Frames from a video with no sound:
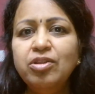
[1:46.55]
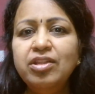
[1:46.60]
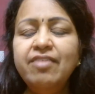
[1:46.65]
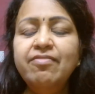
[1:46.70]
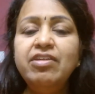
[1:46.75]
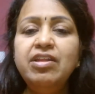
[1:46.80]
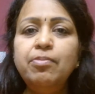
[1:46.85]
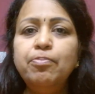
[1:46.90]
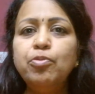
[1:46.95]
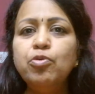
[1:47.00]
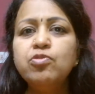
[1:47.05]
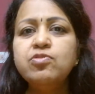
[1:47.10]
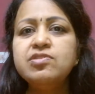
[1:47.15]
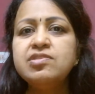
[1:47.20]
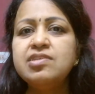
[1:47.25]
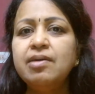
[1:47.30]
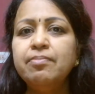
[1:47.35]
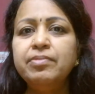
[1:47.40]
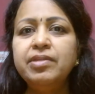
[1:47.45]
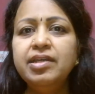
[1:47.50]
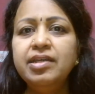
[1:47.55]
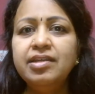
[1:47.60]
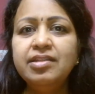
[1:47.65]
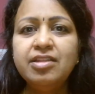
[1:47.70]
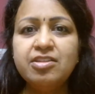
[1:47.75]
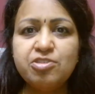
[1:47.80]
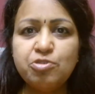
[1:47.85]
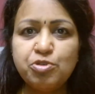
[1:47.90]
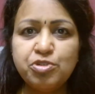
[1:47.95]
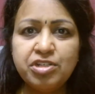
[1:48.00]
They will post something in
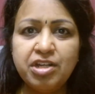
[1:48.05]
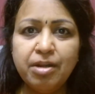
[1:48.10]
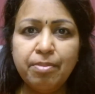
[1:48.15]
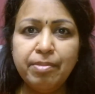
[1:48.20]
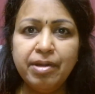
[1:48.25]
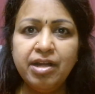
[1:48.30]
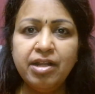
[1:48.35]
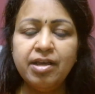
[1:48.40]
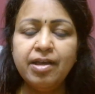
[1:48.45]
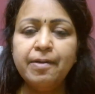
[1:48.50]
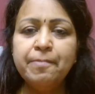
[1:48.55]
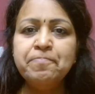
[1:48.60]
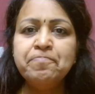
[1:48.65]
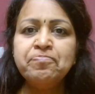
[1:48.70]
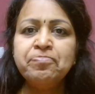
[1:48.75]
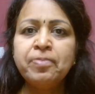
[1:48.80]
the social media.